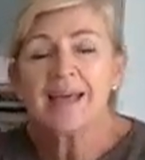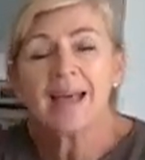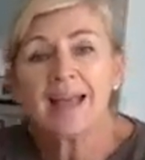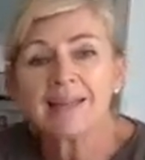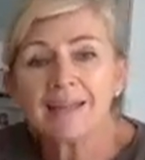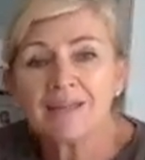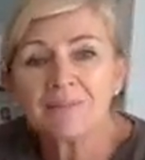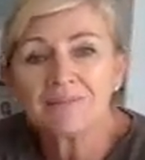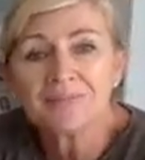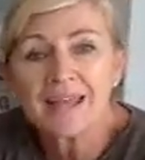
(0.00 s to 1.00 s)
And
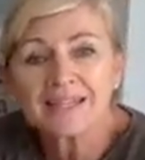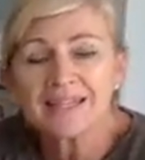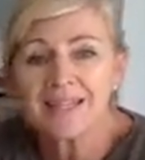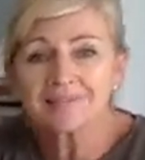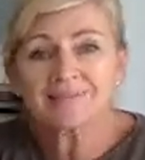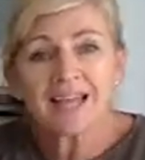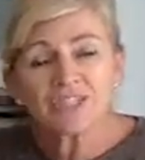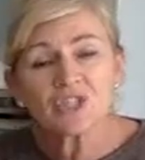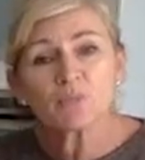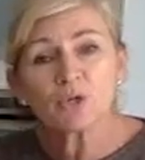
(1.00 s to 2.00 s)
then that's it.
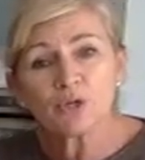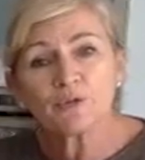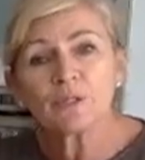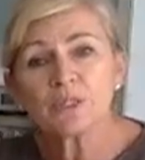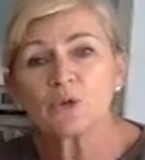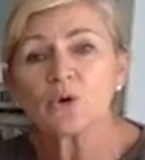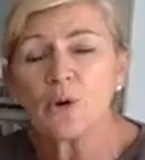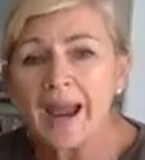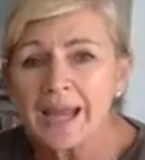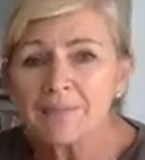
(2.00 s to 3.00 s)
That's your beautiful little
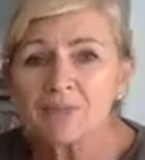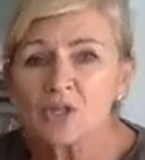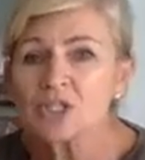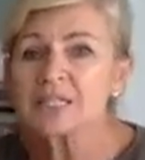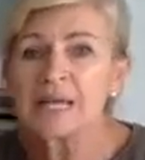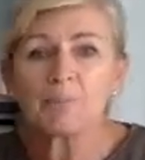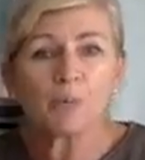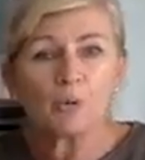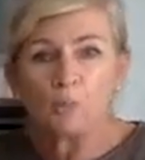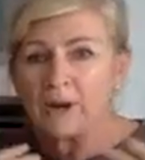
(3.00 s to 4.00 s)
crepe. And you just then
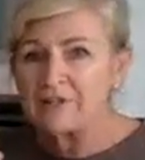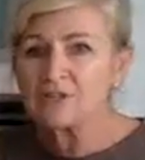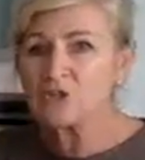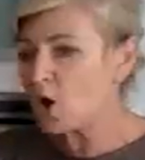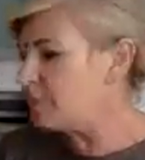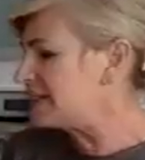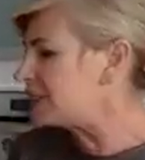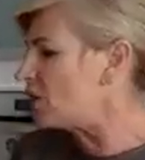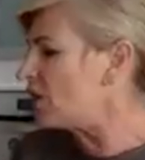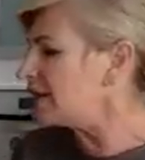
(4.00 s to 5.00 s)
put whatever toppings
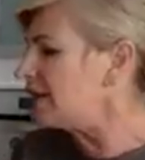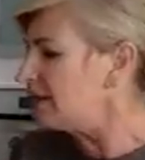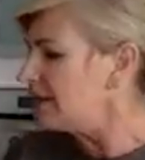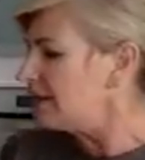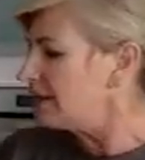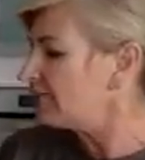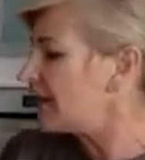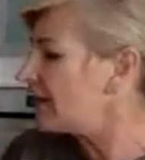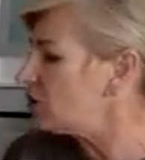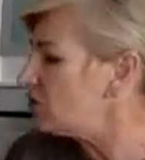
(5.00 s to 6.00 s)
on it
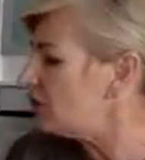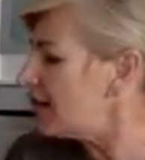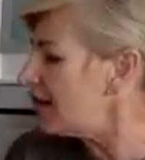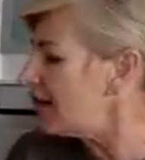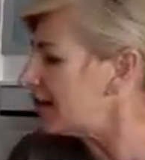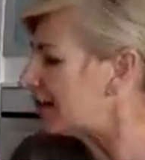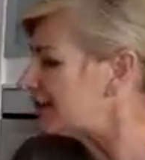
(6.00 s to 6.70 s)
that you like.